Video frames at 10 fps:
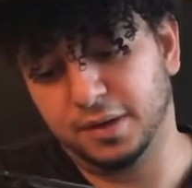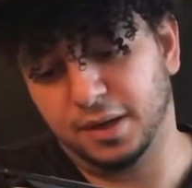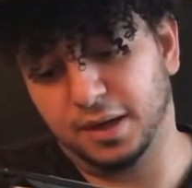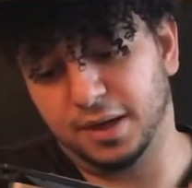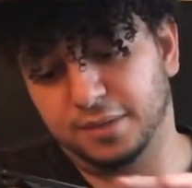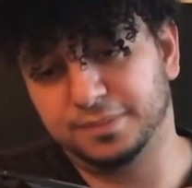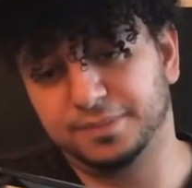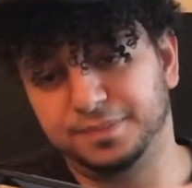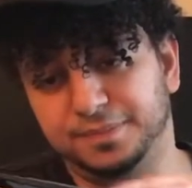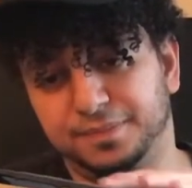
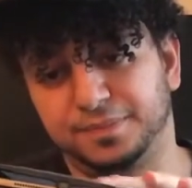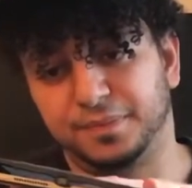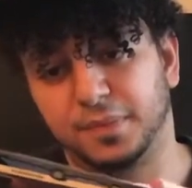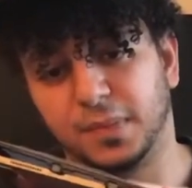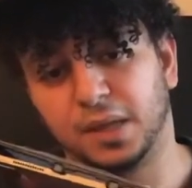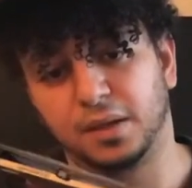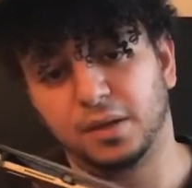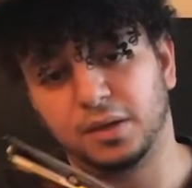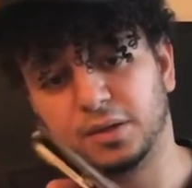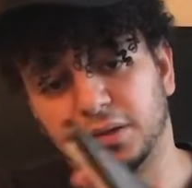
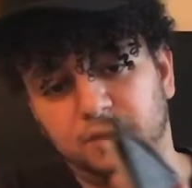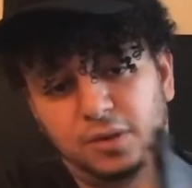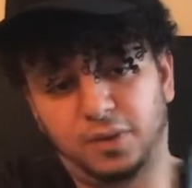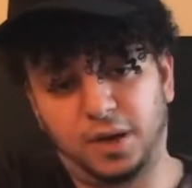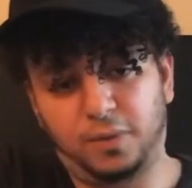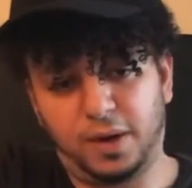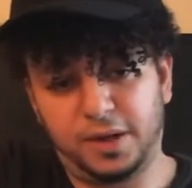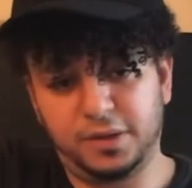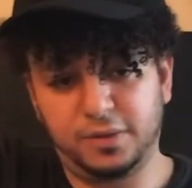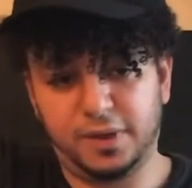So what I want
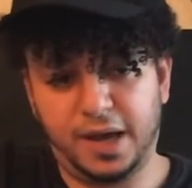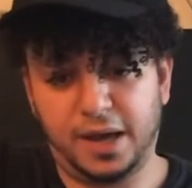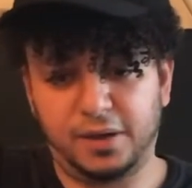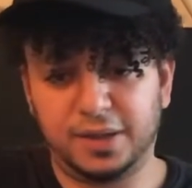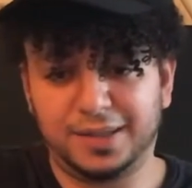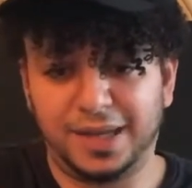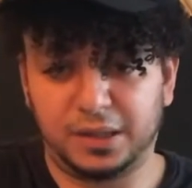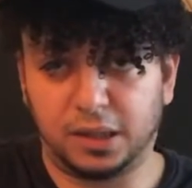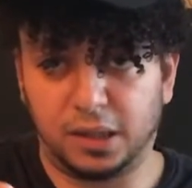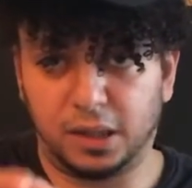to do now is get
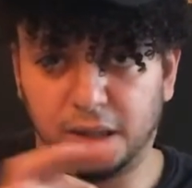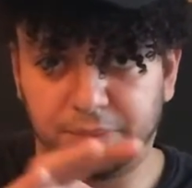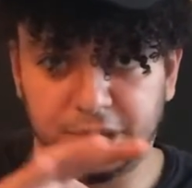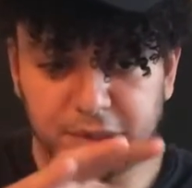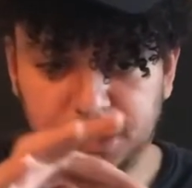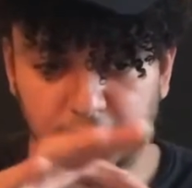the clips